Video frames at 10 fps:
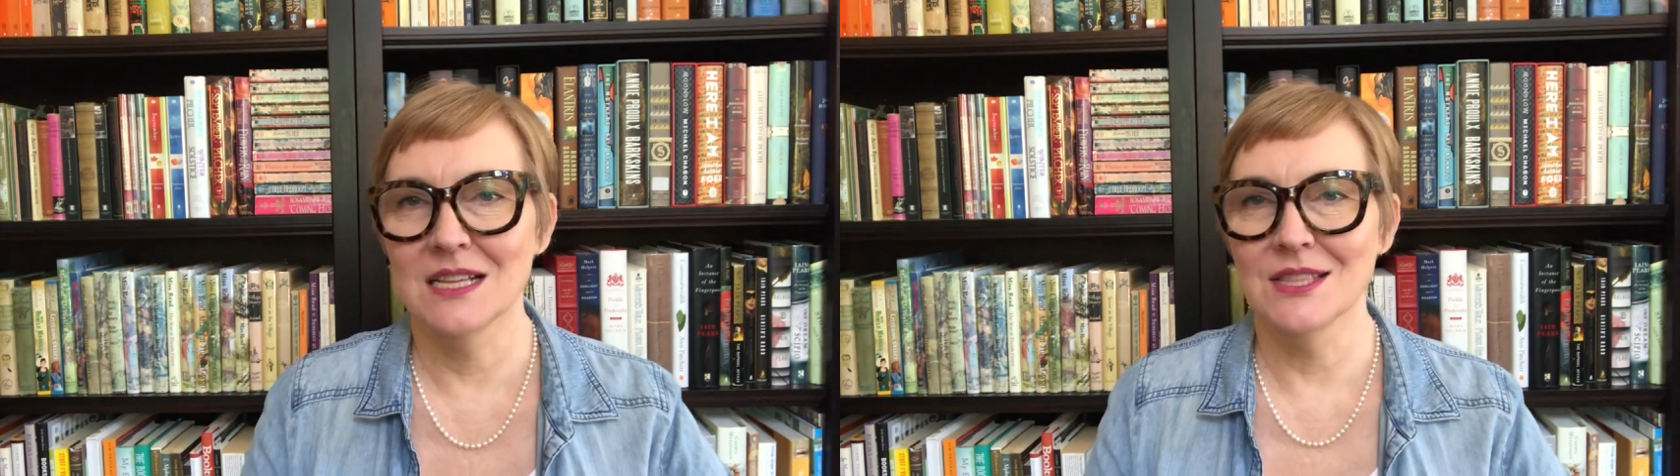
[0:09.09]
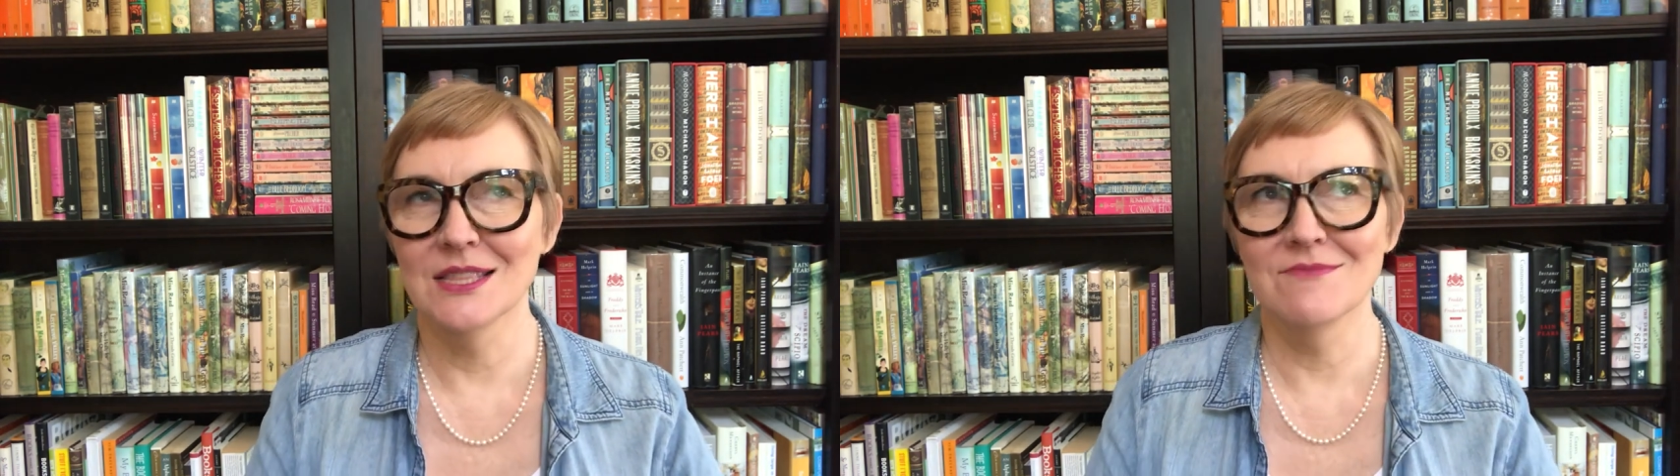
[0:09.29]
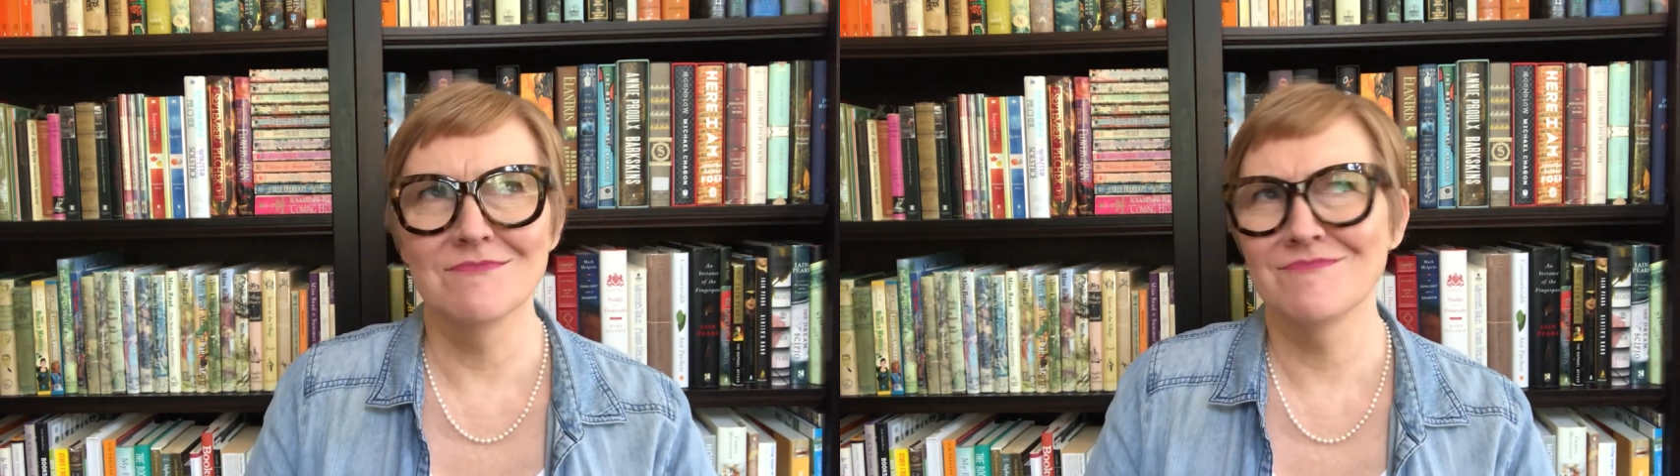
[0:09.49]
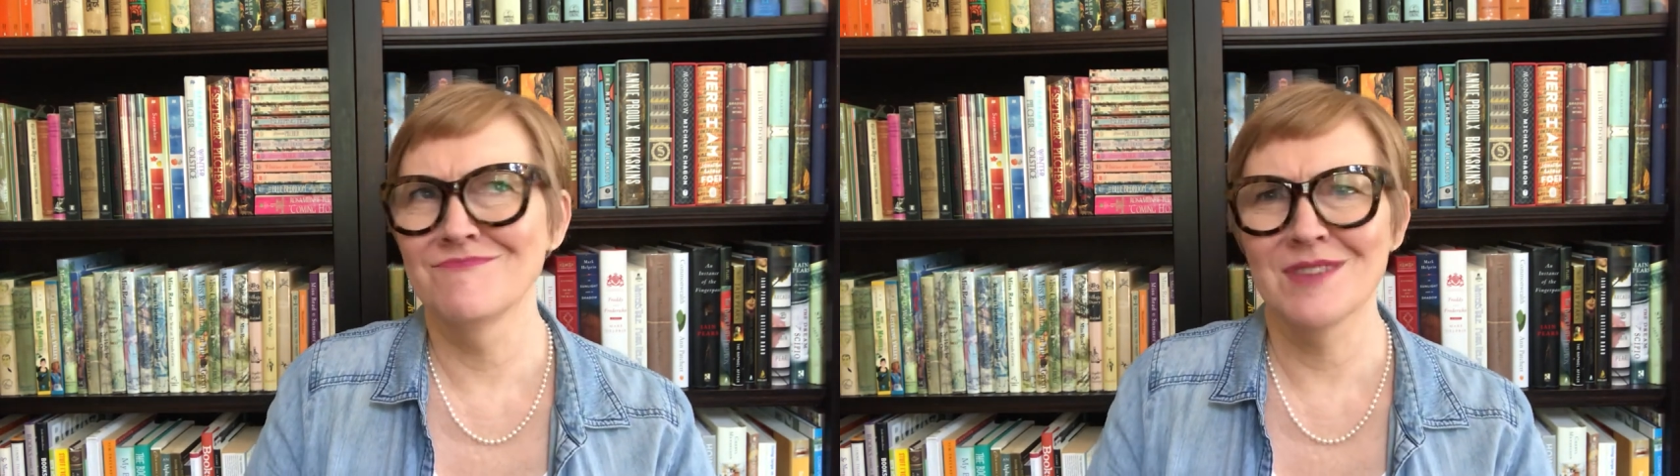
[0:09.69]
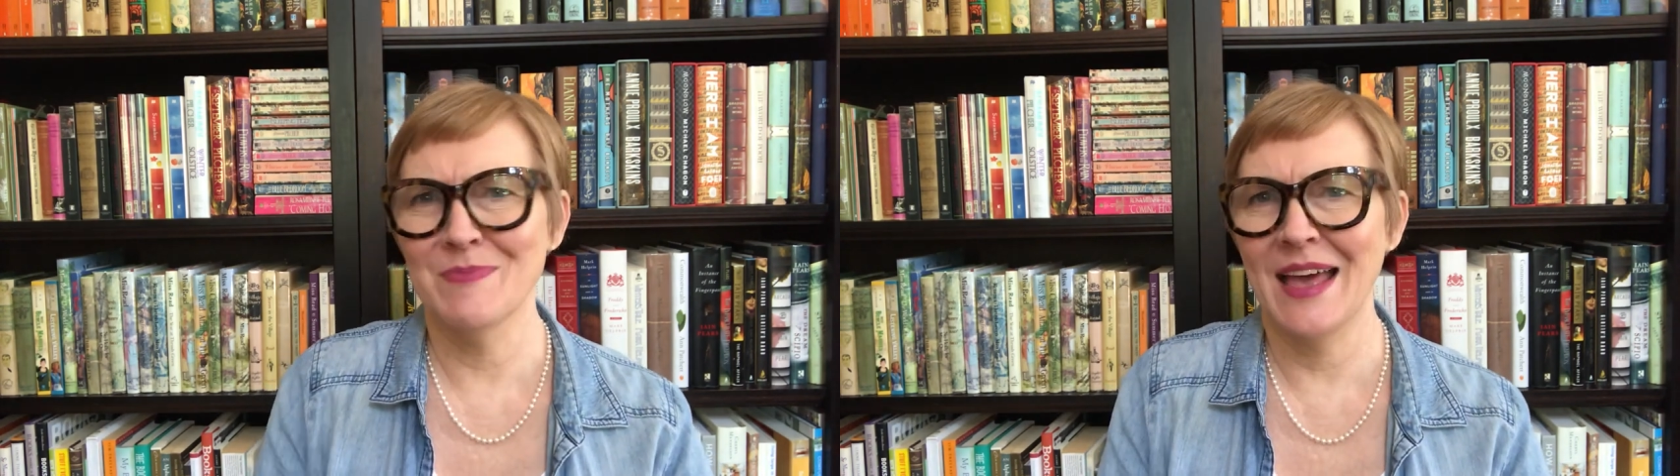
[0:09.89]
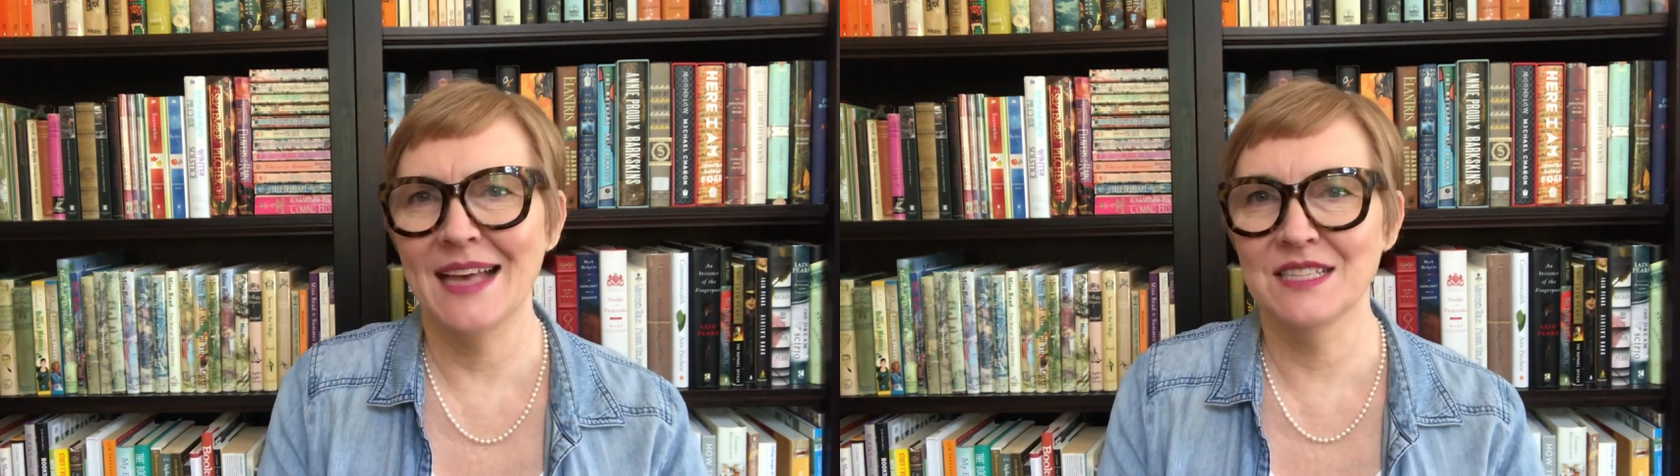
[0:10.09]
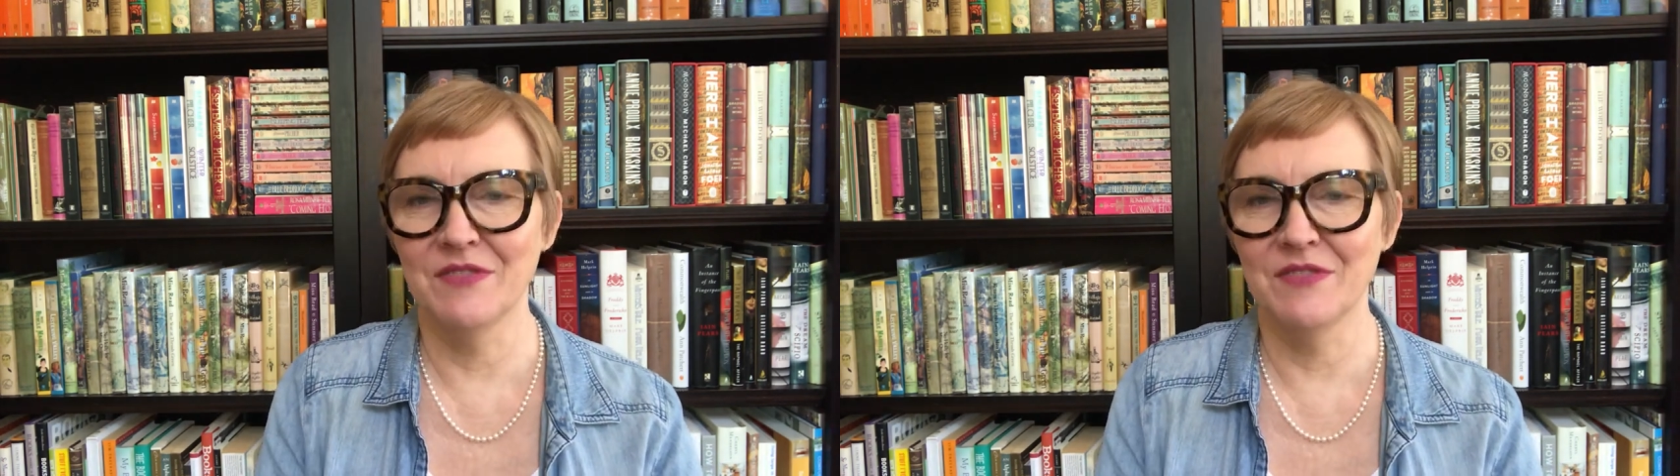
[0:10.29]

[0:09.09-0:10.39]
a past